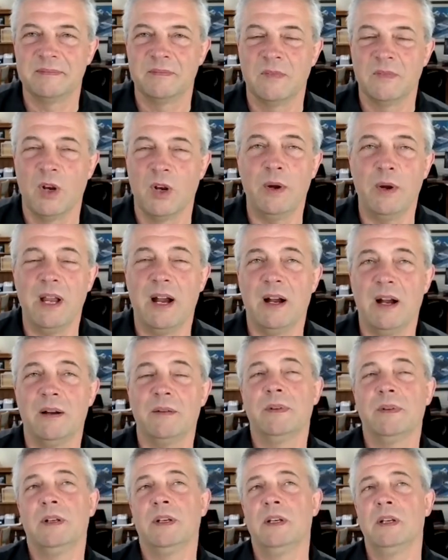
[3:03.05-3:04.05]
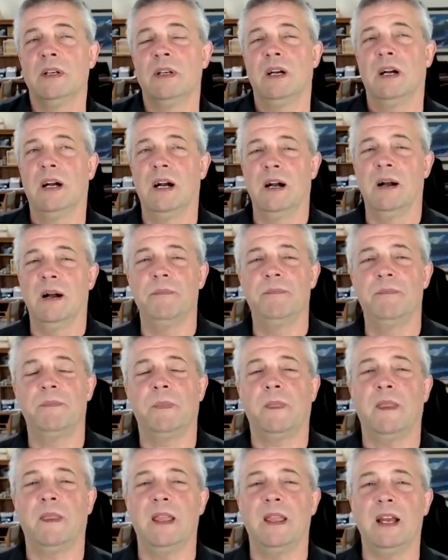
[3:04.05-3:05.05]
Oh yeah.
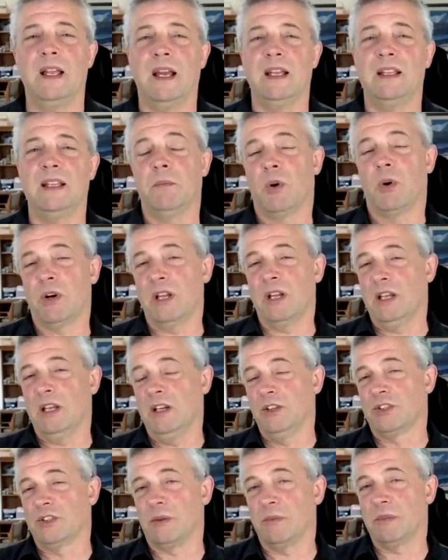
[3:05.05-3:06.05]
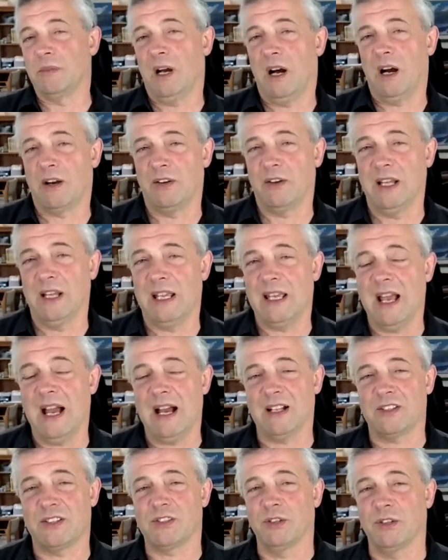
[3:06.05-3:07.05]
Yeah, and the more you use them, the hotter they
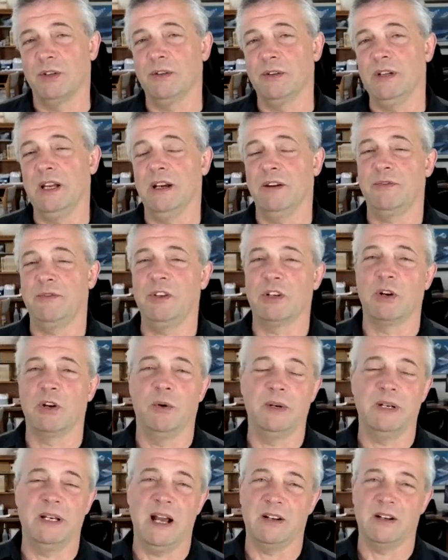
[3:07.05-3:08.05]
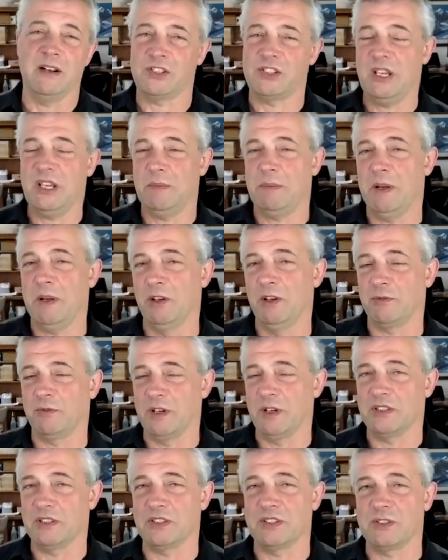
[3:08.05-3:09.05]
get. So yeah, if you're going down a steep hill, for
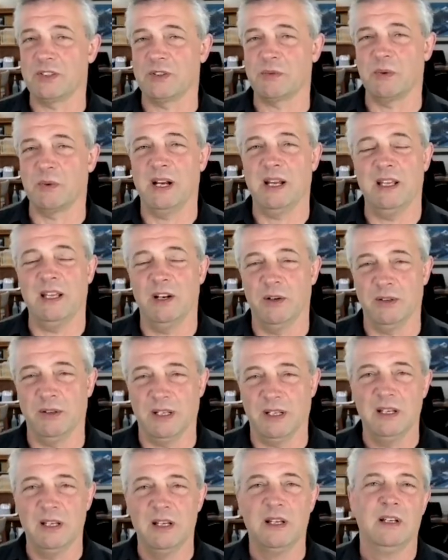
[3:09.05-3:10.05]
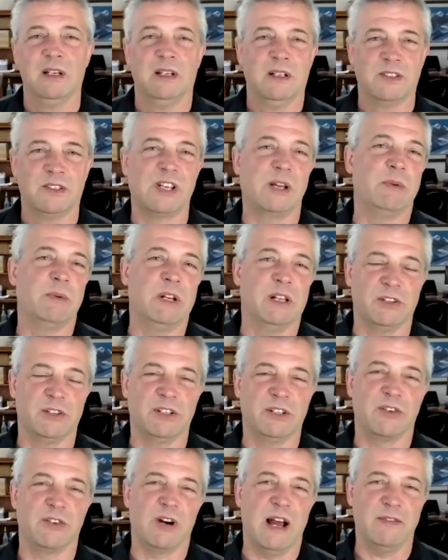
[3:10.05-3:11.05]
instance, that's why, they say when you learn
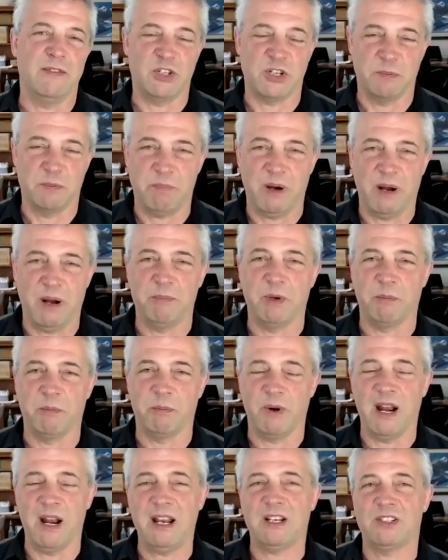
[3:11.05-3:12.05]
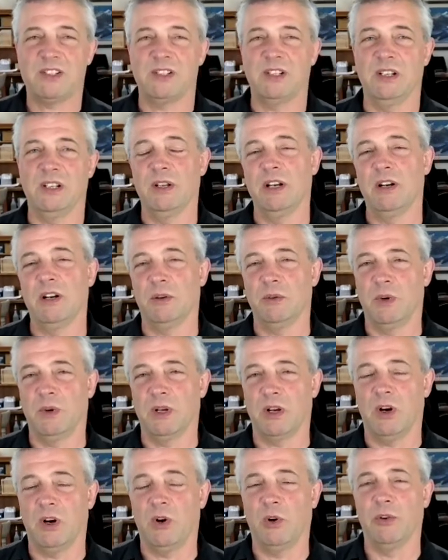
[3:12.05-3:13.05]
to drive, you should pump your brakes. You don't
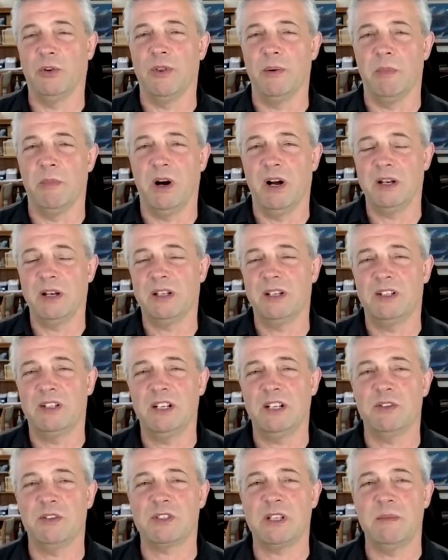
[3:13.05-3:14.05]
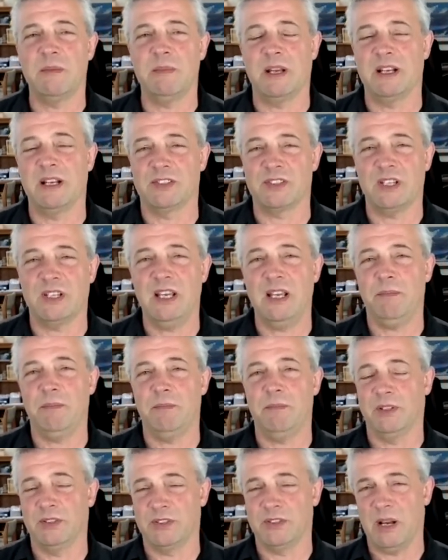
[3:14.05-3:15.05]
want to hold them on continuously because the heat
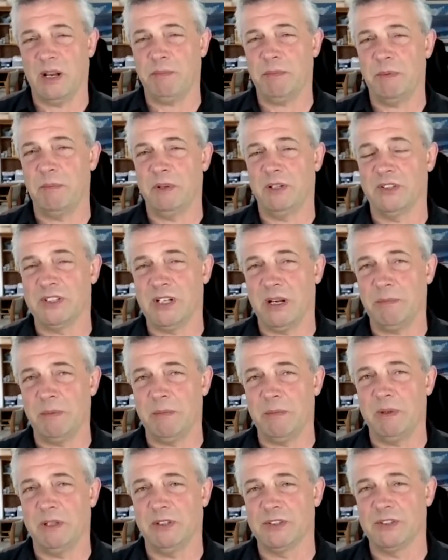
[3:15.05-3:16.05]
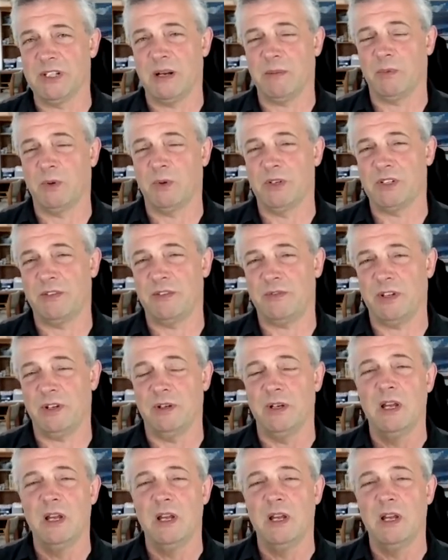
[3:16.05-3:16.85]
builds up and builds up and builds up. Whereas if you